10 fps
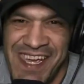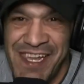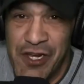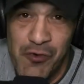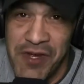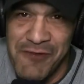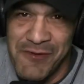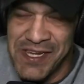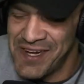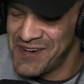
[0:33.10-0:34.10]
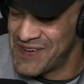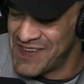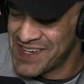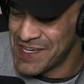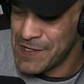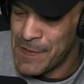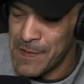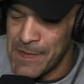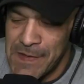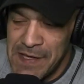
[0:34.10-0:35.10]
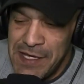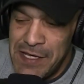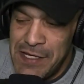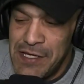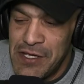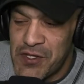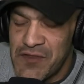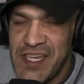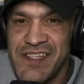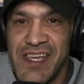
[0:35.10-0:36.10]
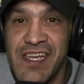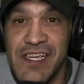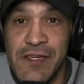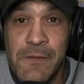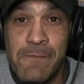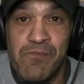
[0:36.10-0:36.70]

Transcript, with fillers: And away we go. So they say,